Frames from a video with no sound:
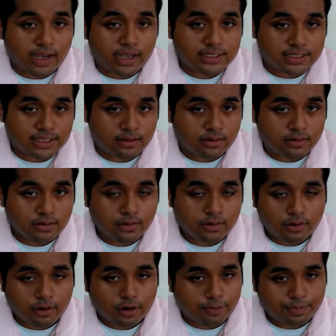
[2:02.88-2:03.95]
be rising
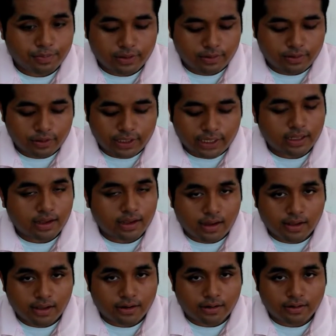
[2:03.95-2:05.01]
or getting
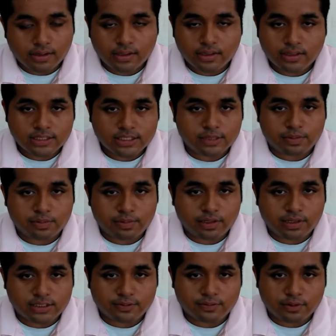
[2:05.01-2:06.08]
higher simply
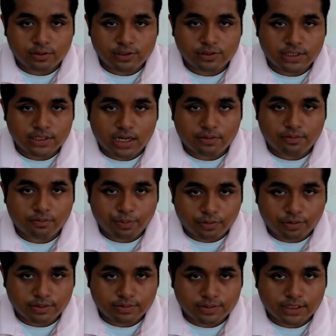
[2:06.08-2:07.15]
because of those who did not
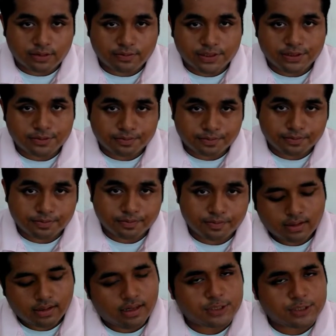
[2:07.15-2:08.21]
report themselves.
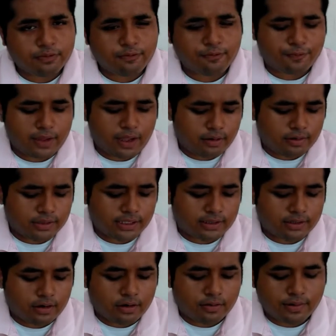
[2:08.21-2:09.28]
It's been found
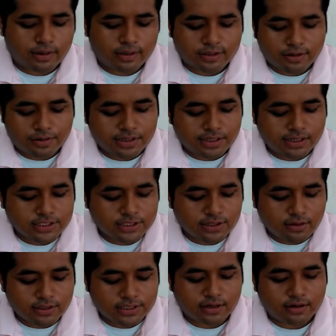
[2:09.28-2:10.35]
that there are around 30
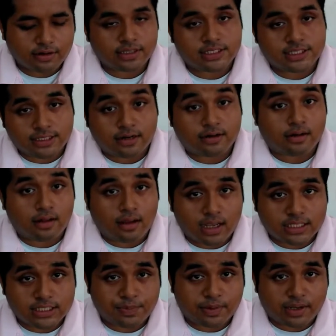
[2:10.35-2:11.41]
atolls that are considered
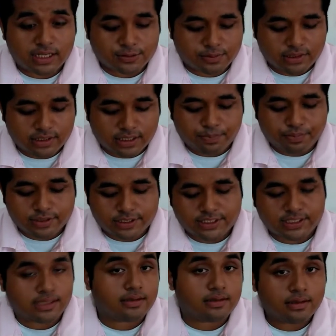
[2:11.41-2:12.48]
hotspots for
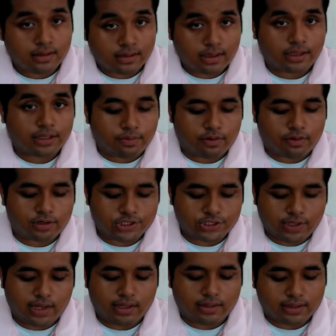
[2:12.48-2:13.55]
leprosy in the
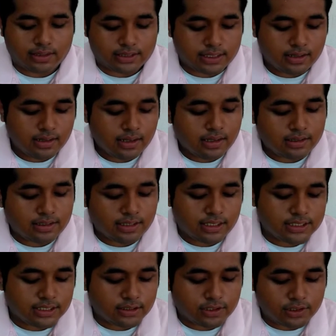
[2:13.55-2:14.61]
Marshall Islands.
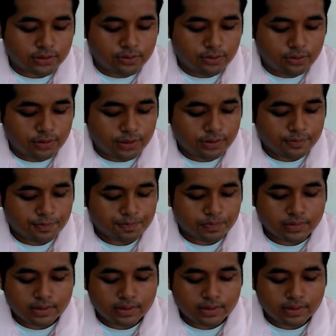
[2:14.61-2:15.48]
These include,